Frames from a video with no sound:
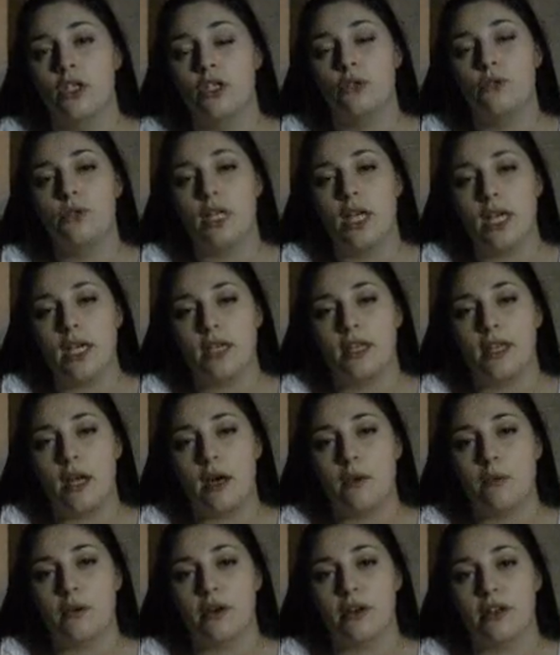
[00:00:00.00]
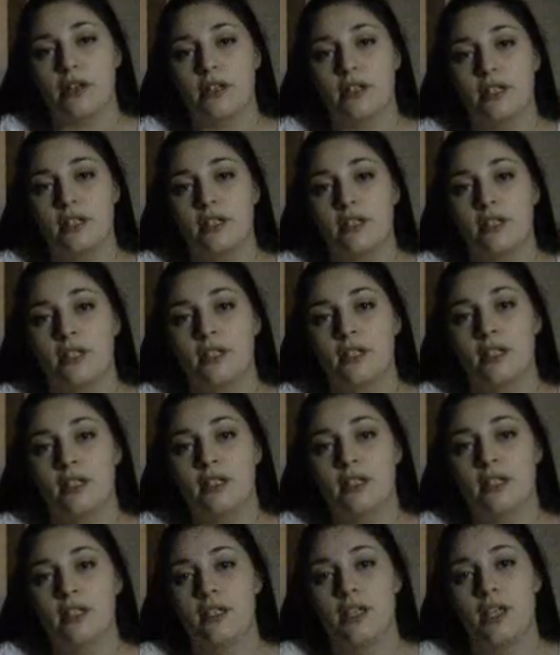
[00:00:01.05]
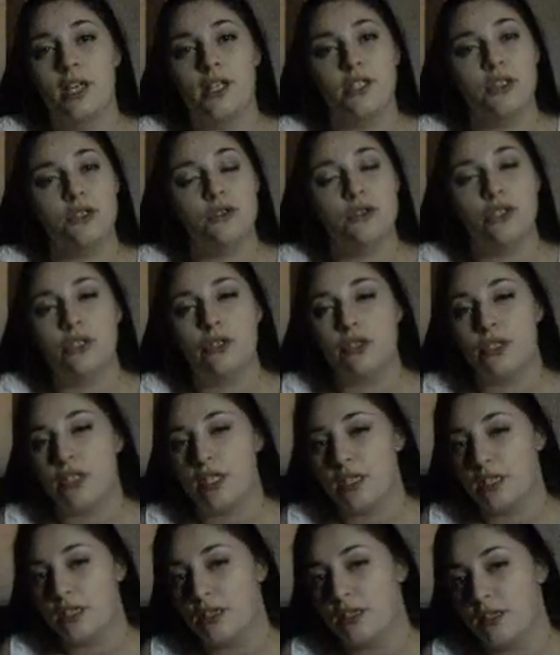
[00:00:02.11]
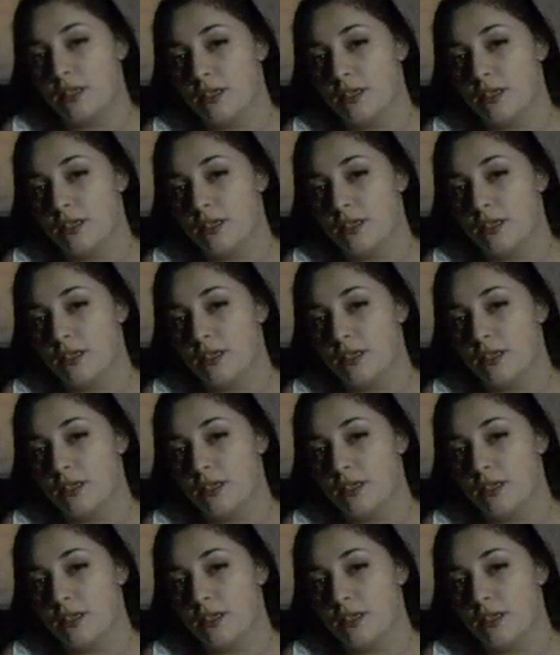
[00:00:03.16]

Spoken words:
You take that word and you use it